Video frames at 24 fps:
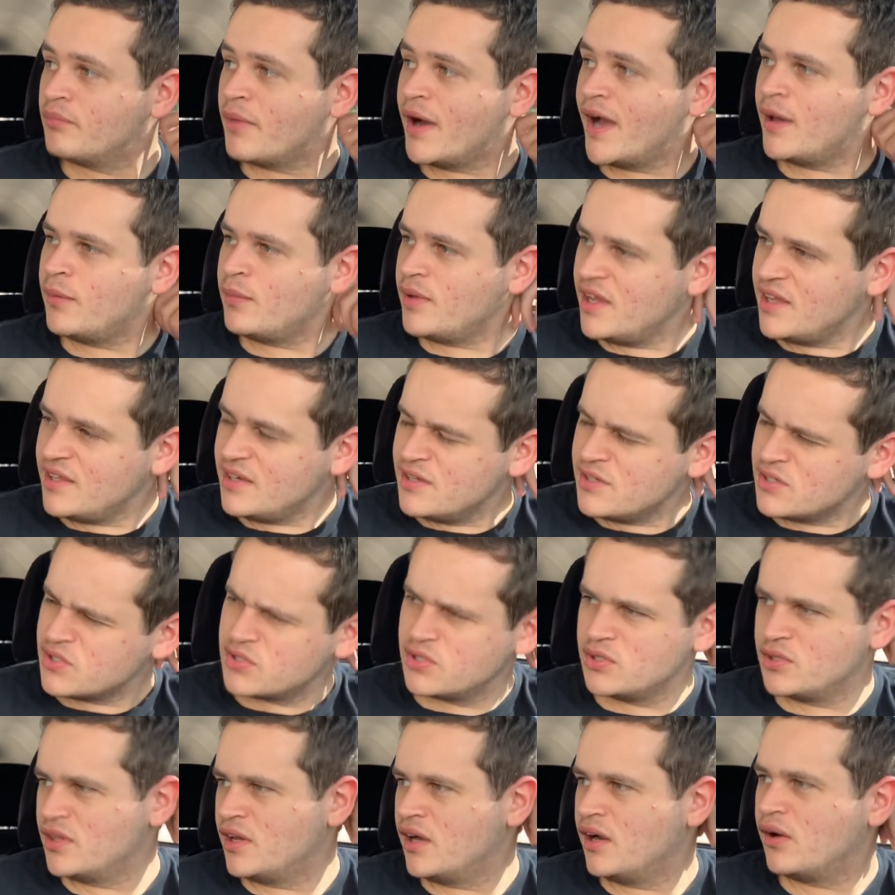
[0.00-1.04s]
My main
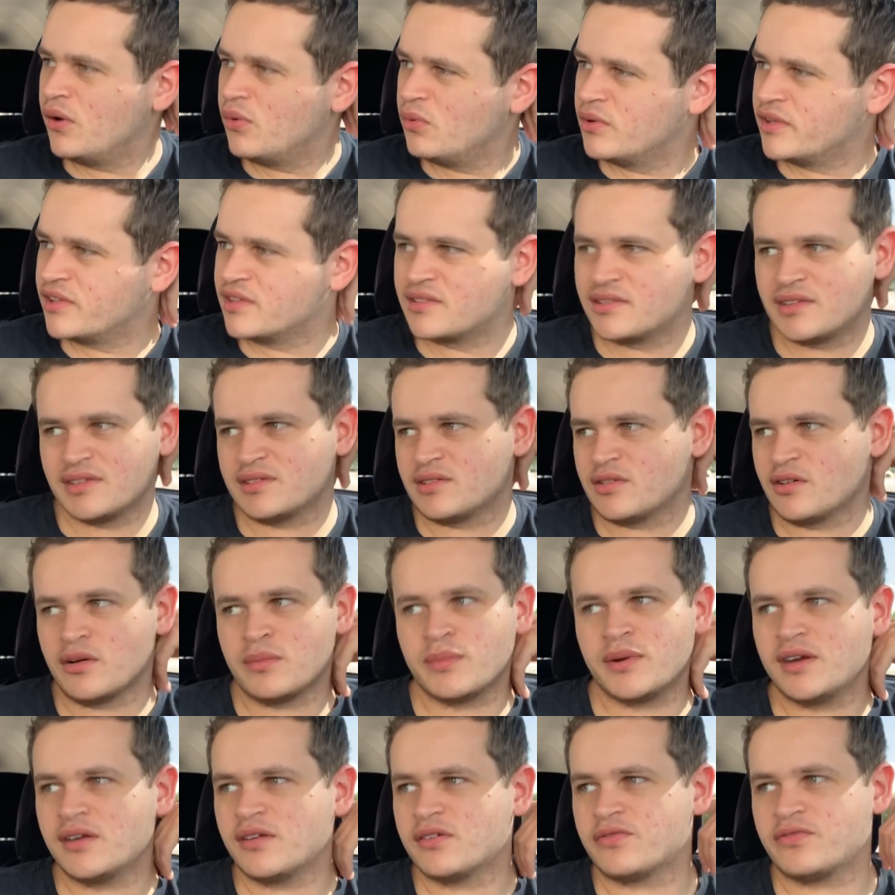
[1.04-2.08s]
issue, though, with the
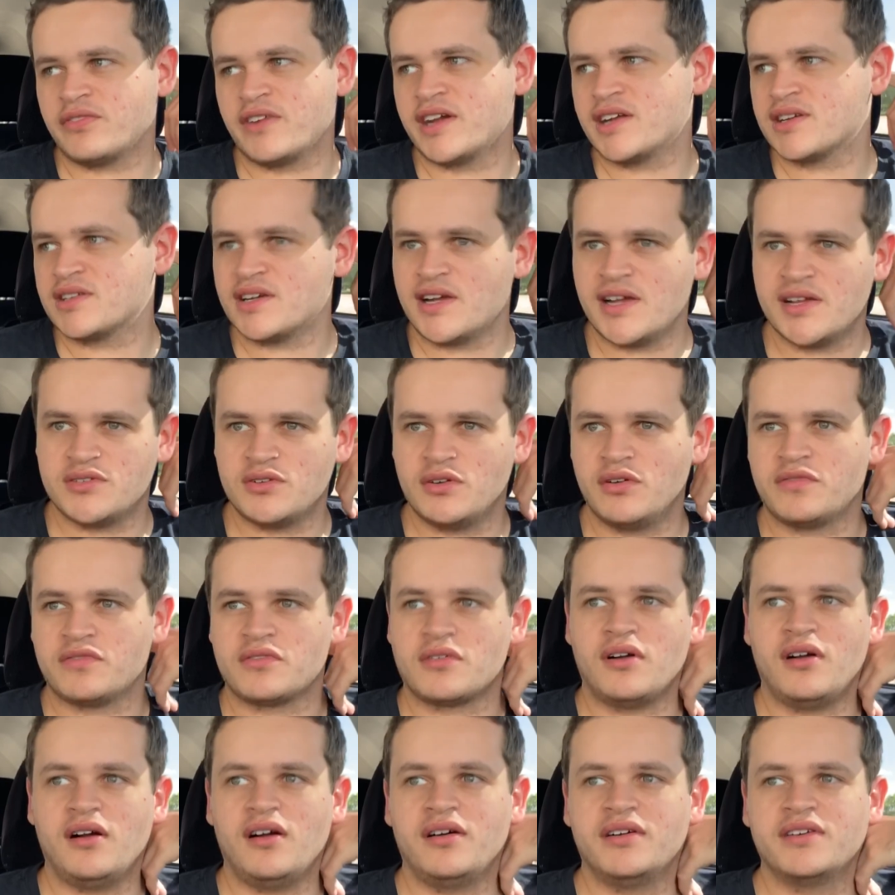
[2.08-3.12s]
Terminator franchise
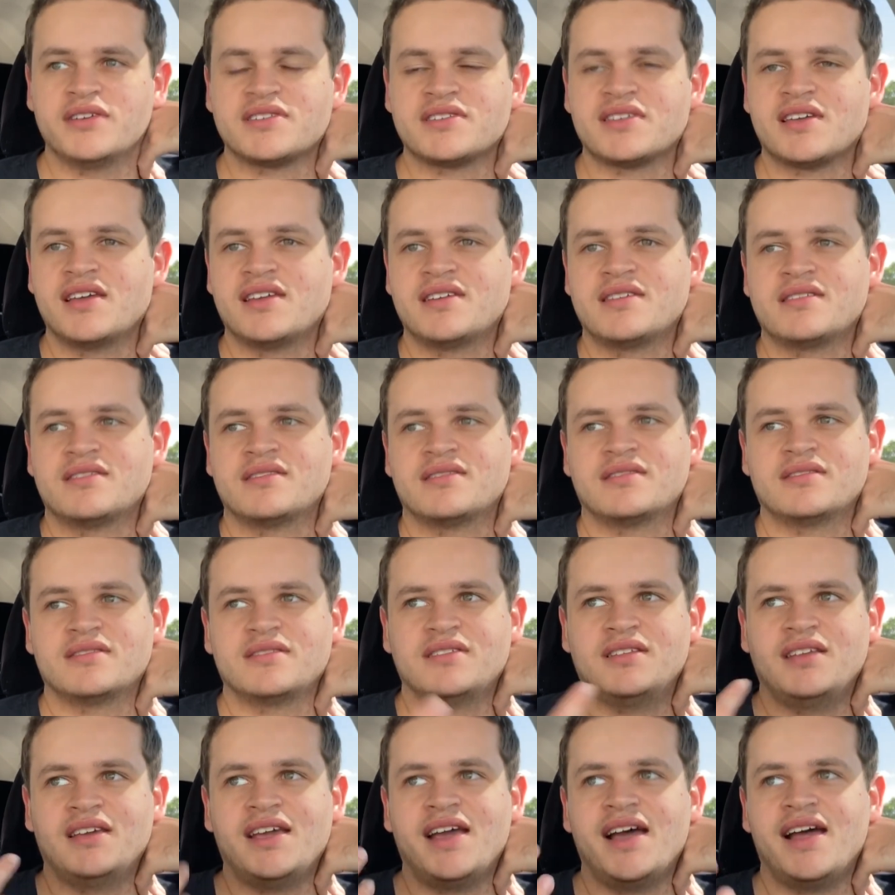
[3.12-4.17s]
overall, it's like
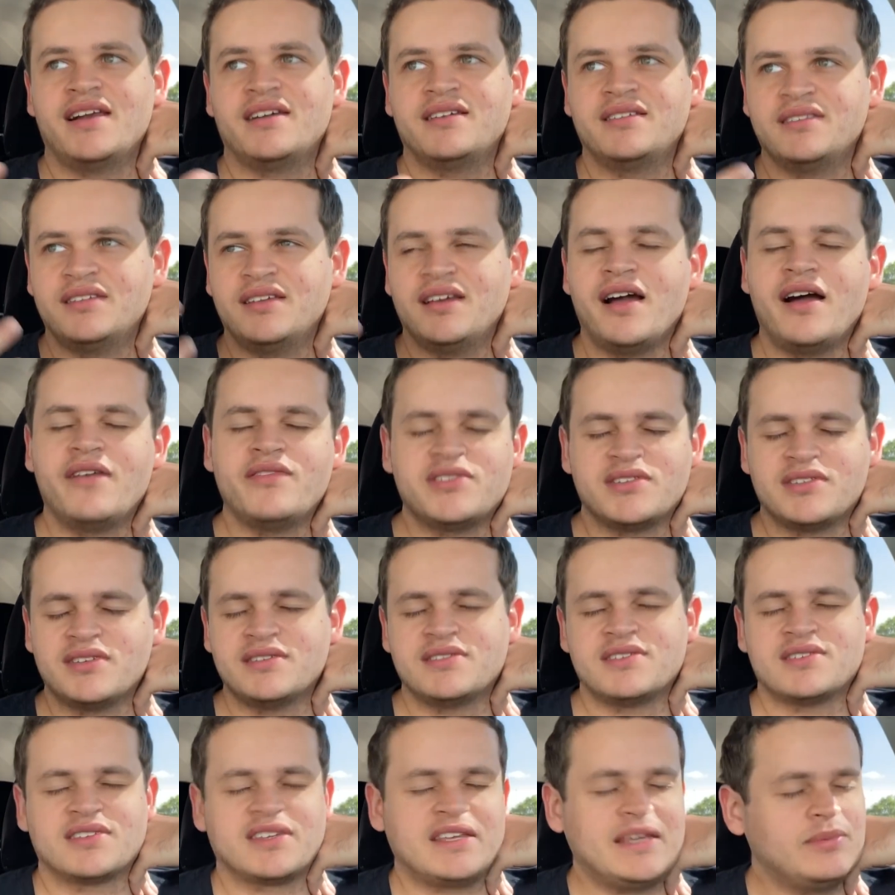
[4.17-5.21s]
they obviously
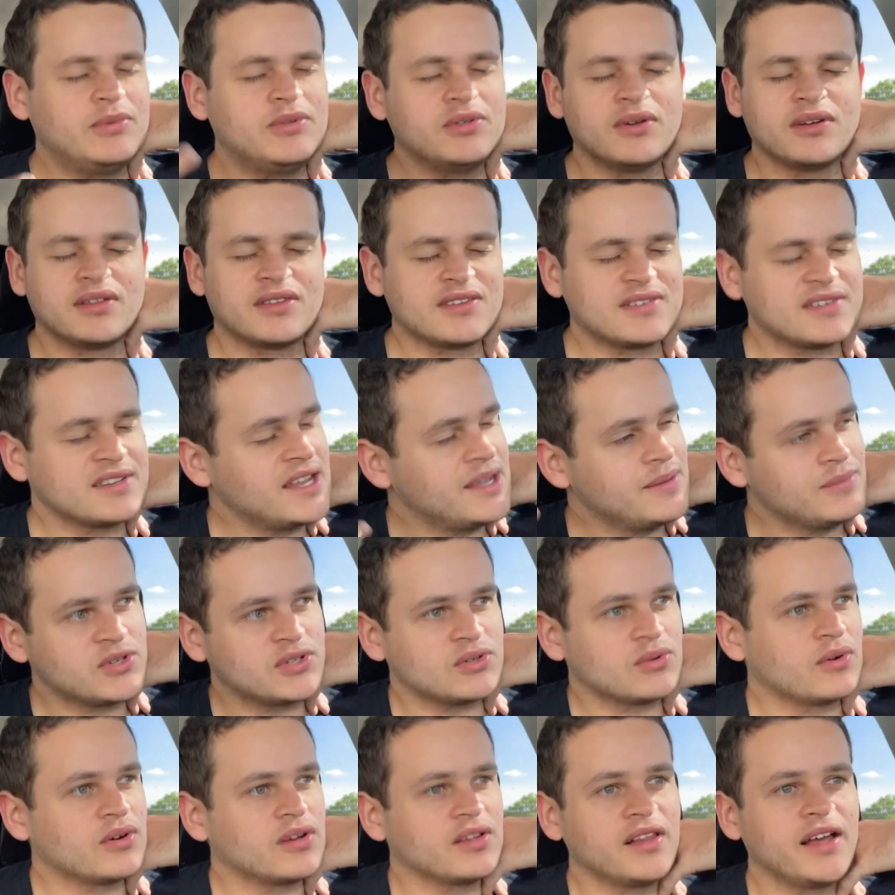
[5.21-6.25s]
just keep doing the same
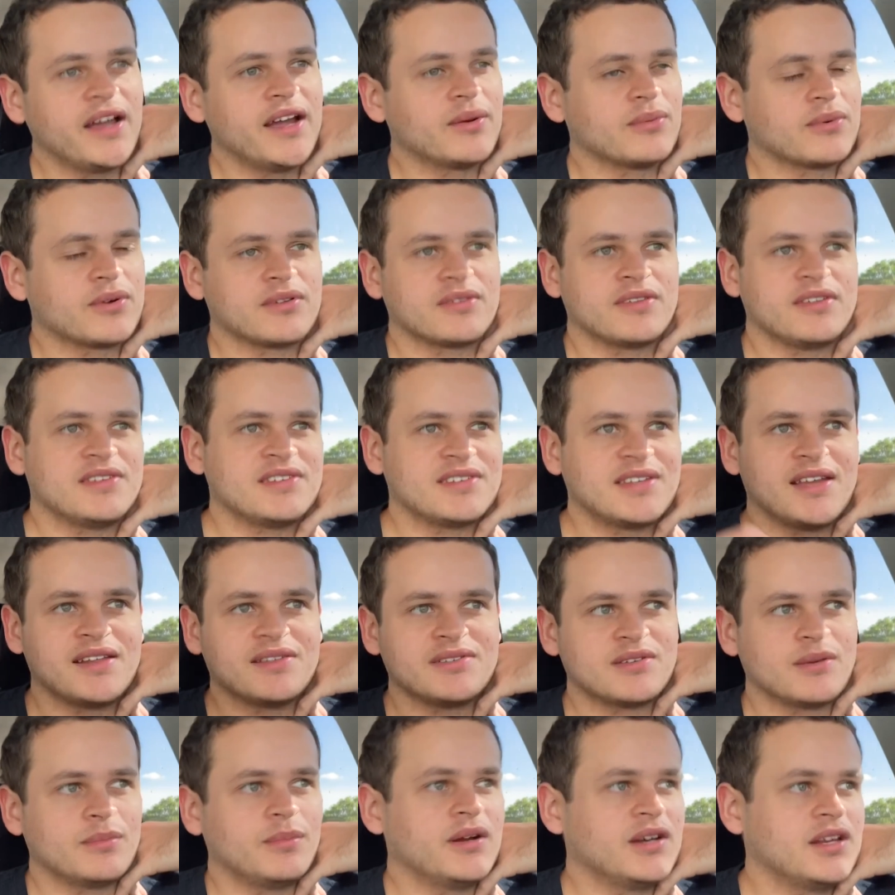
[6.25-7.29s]
storyline where they
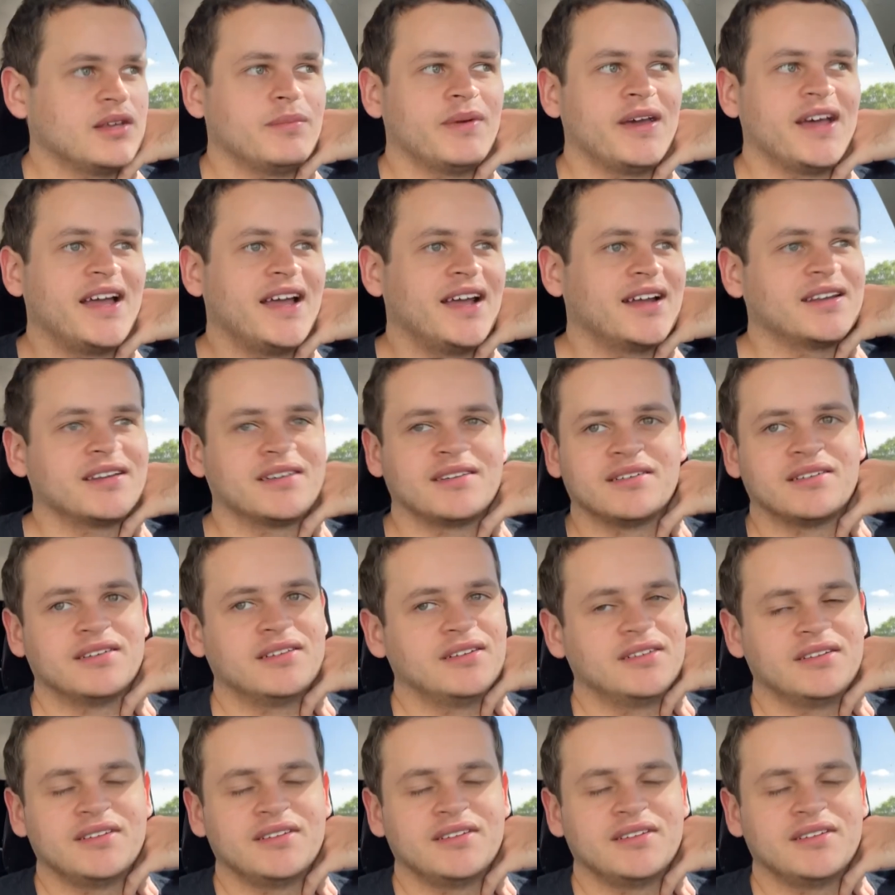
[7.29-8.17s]
send somebody back, and,